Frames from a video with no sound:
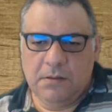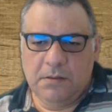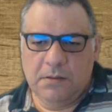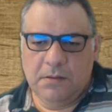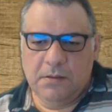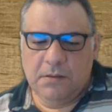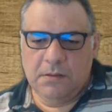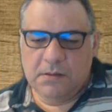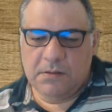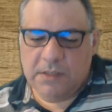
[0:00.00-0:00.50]

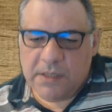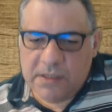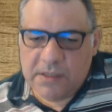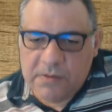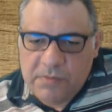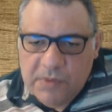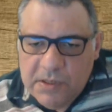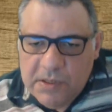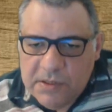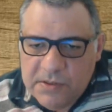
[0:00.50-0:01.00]
Okay, I
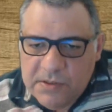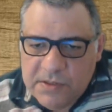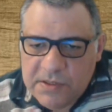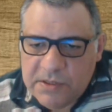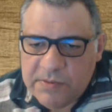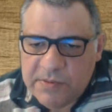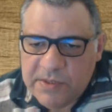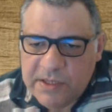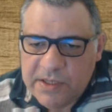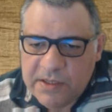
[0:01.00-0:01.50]
don't want to lose
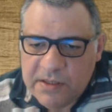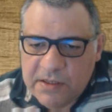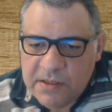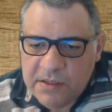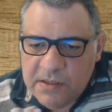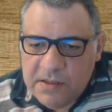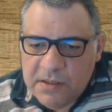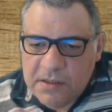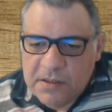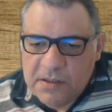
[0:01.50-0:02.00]
too many
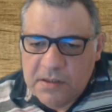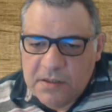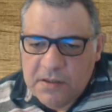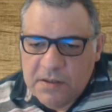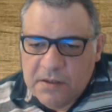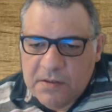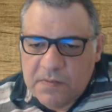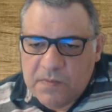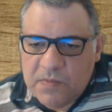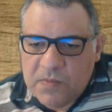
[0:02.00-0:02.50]

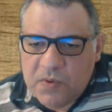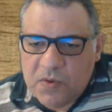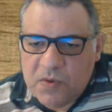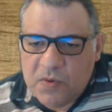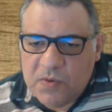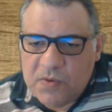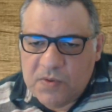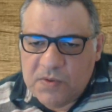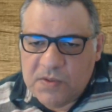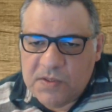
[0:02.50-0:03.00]

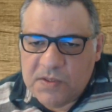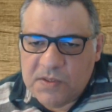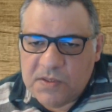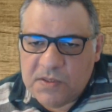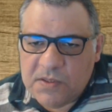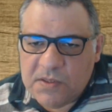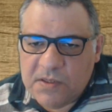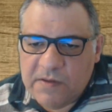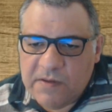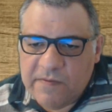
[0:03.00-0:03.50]
pawns
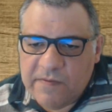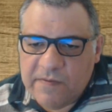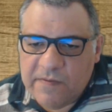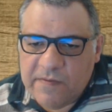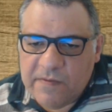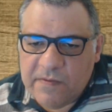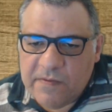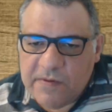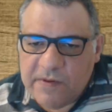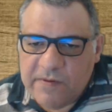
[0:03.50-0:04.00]
if
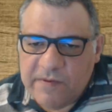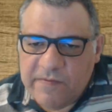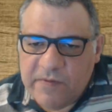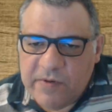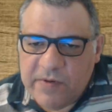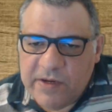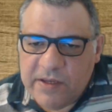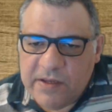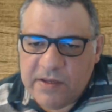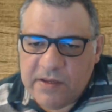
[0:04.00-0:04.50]
I'm
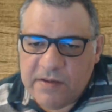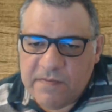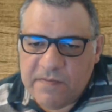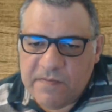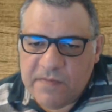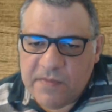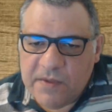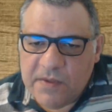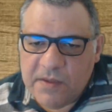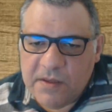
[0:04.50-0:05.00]
going to avoid it.
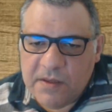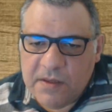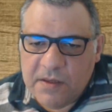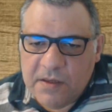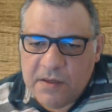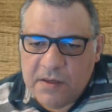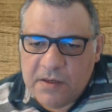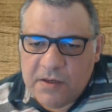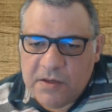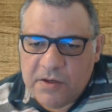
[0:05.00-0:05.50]

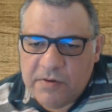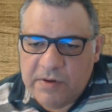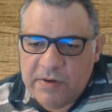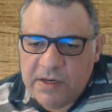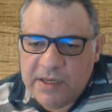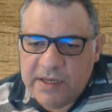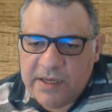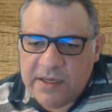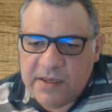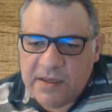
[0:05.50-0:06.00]
Queen
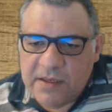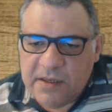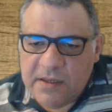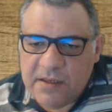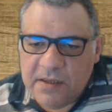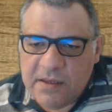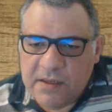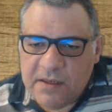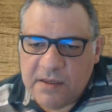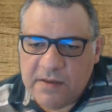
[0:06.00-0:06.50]
here,
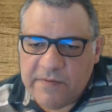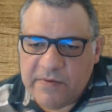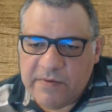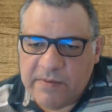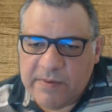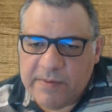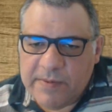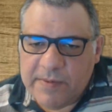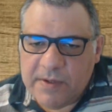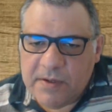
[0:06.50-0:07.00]

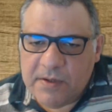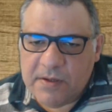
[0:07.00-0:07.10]
remember?